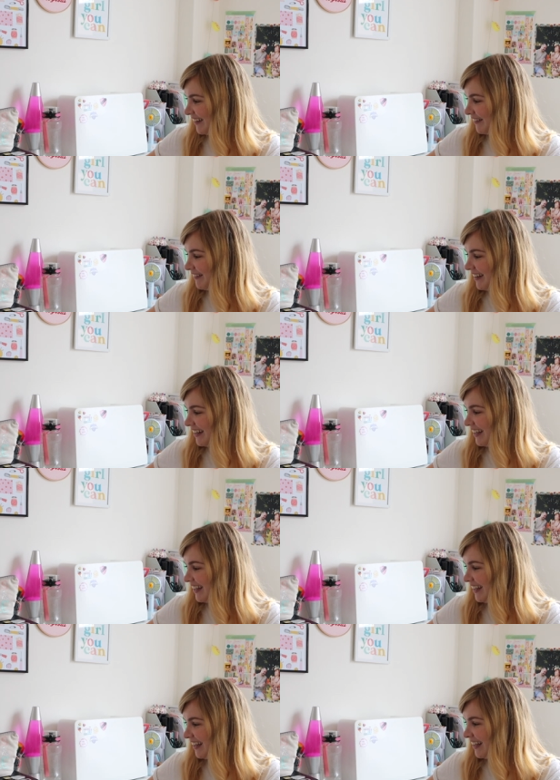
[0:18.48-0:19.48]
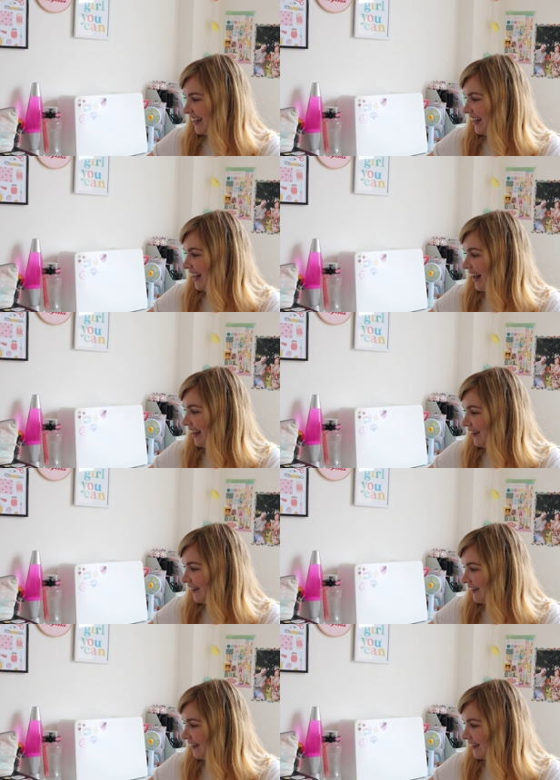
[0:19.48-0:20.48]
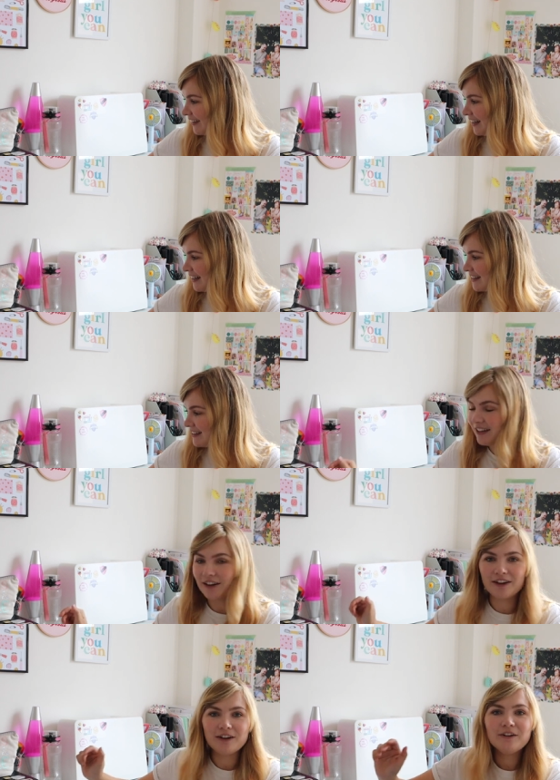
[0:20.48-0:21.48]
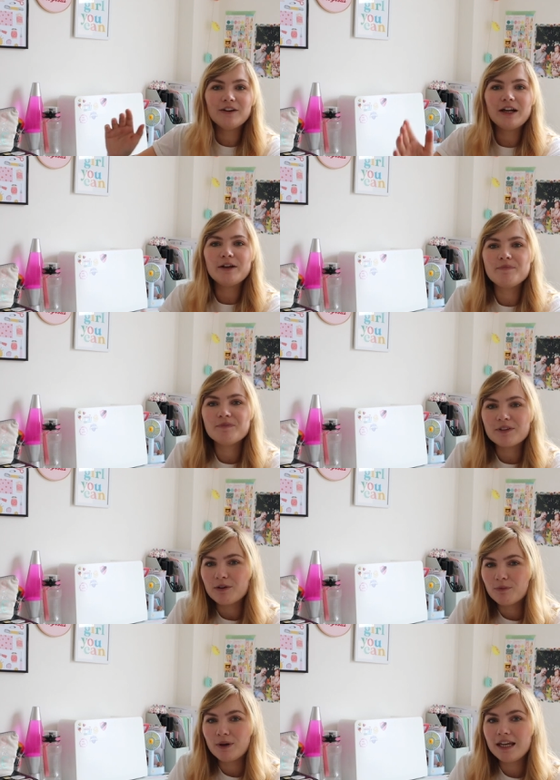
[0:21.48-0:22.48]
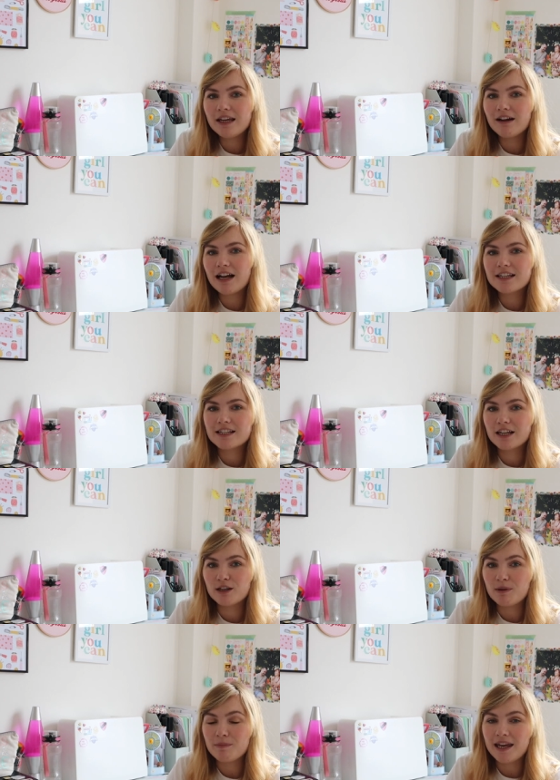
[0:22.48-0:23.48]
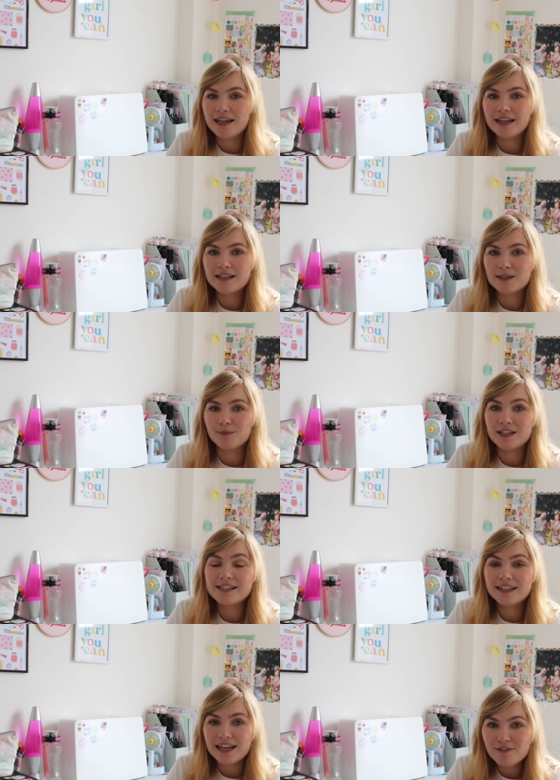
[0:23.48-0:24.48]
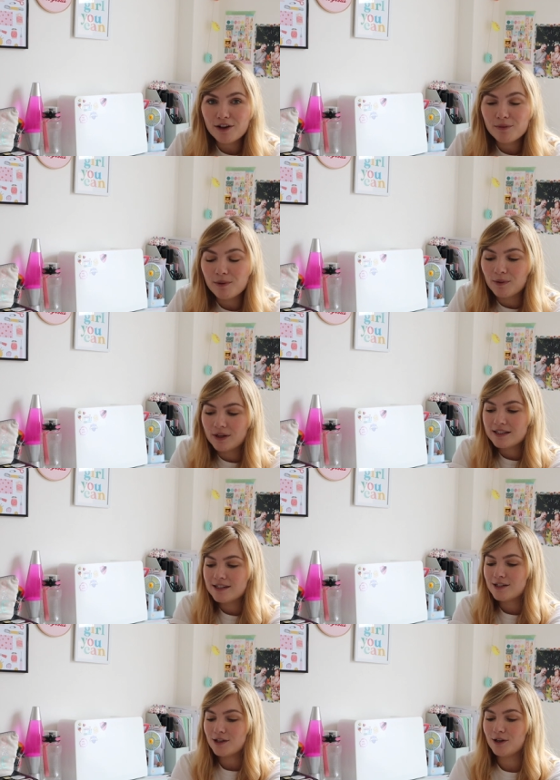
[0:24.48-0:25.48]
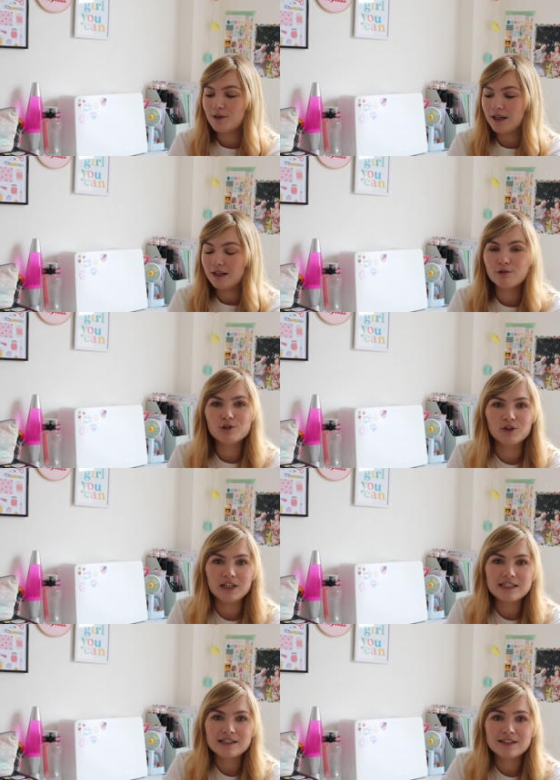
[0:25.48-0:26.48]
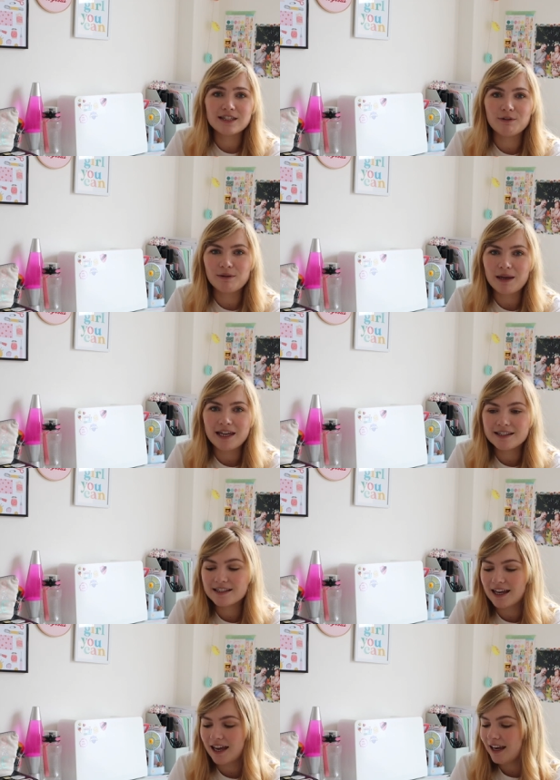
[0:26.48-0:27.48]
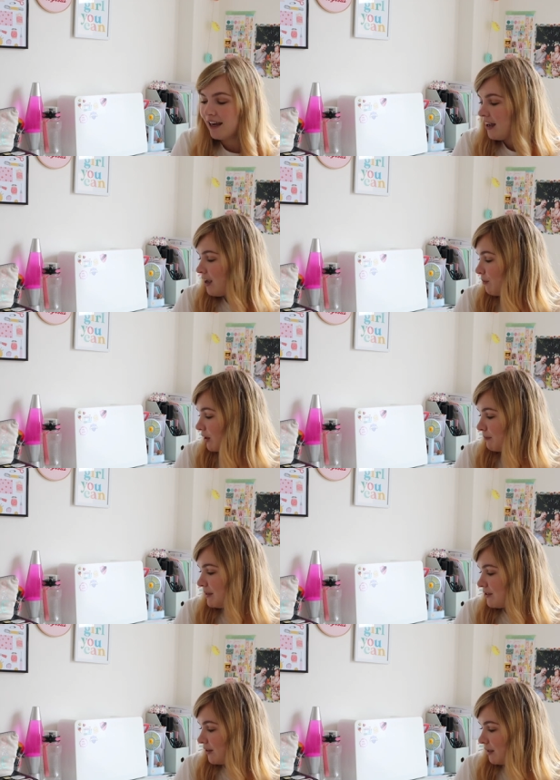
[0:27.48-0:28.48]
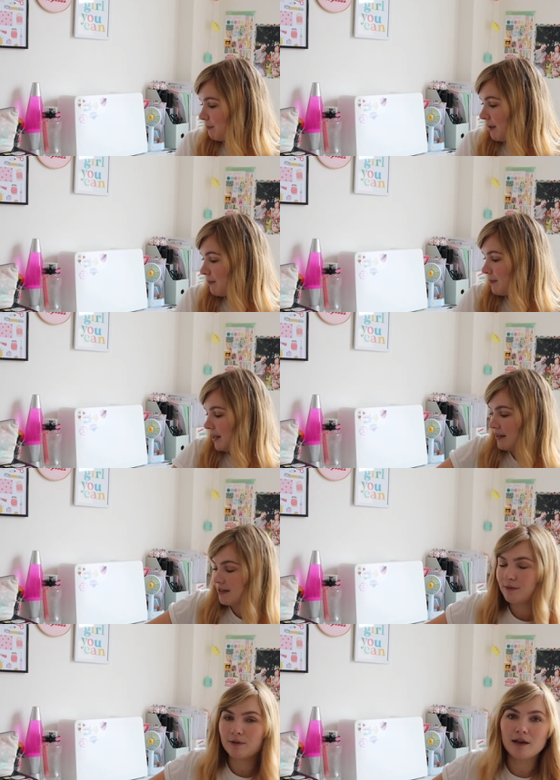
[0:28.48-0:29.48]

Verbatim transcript: Oh. Hello! So, um, we are actually going to be making something together. We wanted to do a little joint sewing make today. We're going to be doing the Peppermint